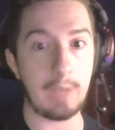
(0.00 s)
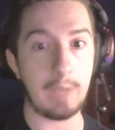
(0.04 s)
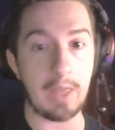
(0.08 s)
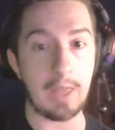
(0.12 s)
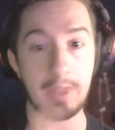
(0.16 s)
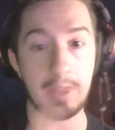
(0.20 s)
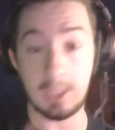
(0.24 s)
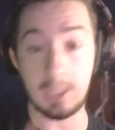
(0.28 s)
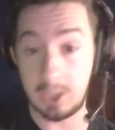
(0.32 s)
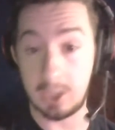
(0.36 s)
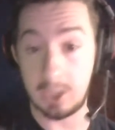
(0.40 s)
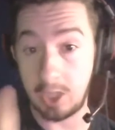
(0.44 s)

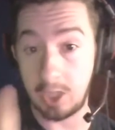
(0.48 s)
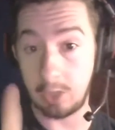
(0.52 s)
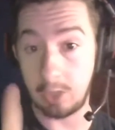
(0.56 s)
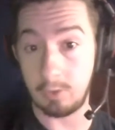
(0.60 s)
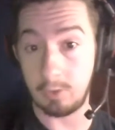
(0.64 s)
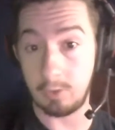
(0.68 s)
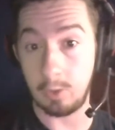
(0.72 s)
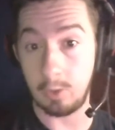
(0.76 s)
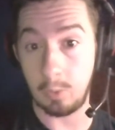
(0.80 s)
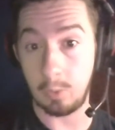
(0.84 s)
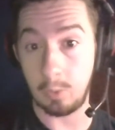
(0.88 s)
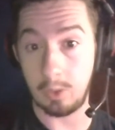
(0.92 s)
That's not a
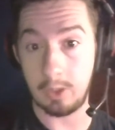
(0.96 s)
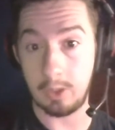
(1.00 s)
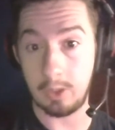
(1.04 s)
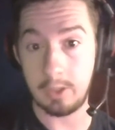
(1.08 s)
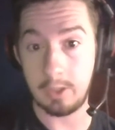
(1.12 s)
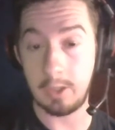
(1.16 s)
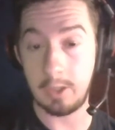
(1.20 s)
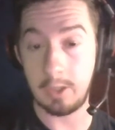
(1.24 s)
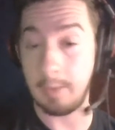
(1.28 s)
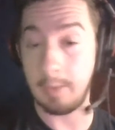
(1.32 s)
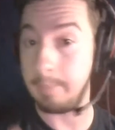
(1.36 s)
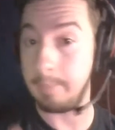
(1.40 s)
real word,
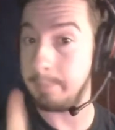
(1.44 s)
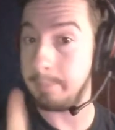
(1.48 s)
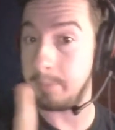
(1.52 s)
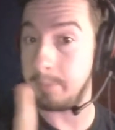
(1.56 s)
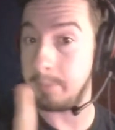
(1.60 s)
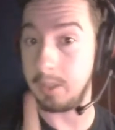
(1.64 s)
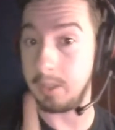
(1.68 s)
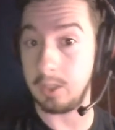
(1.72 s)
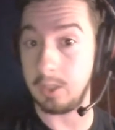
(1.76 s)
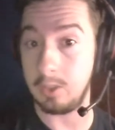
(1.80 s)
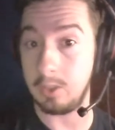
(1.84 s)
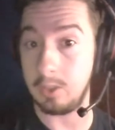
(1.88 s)
but
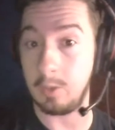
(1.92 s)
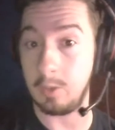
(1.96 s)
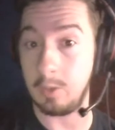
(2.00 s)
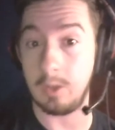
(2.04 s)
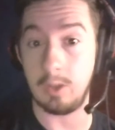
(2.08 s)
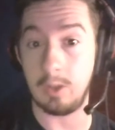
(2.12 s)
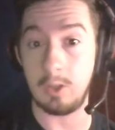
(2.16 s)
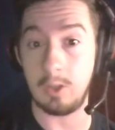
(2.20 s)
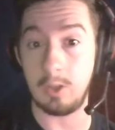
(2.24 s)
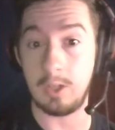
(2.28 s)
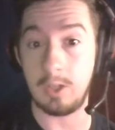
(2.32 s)
you can look